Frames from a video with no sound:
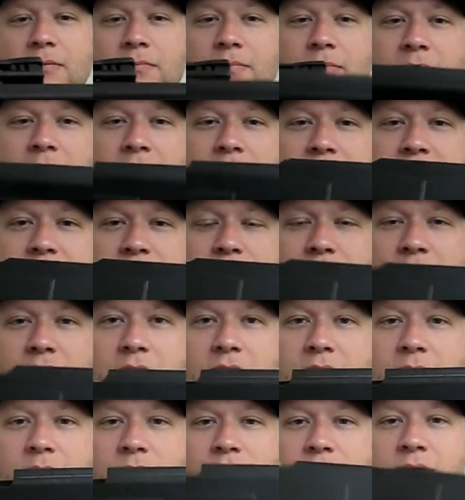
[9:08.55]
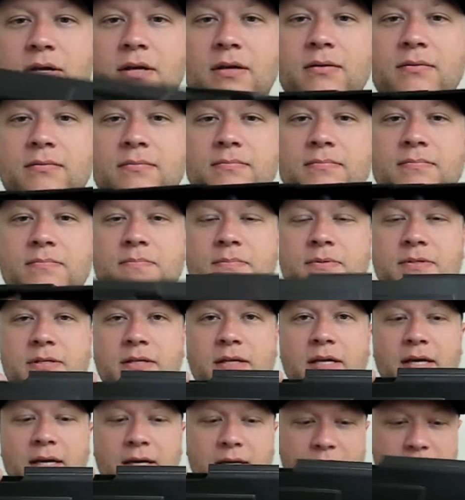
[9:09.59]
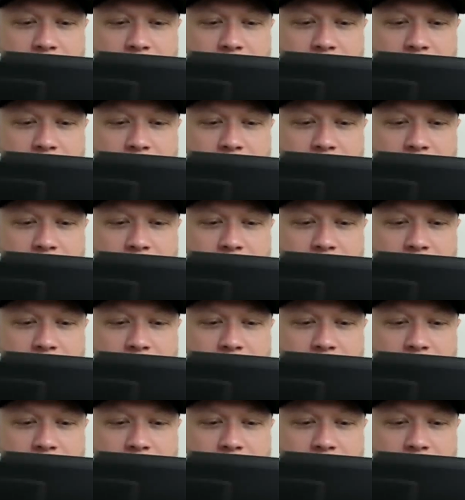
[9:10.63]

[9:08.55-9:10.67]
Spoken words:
But yeah, it's pretty sleek